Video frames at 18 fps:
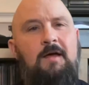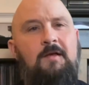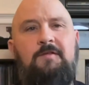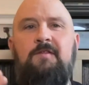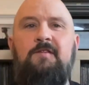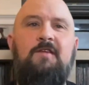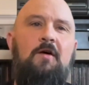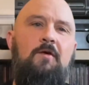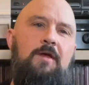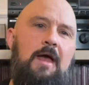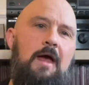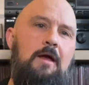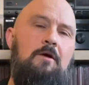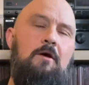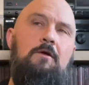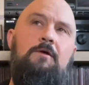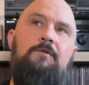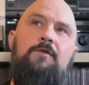So yeah, I
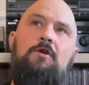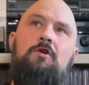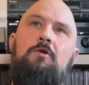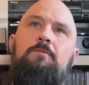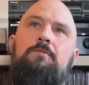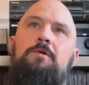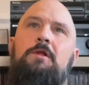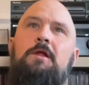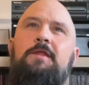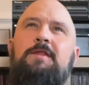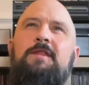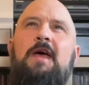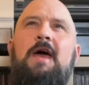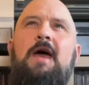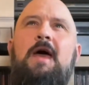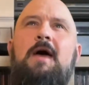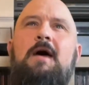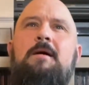got rid of a couple of
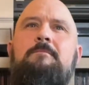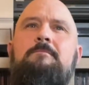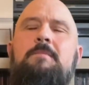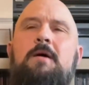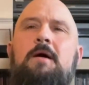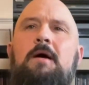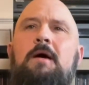them.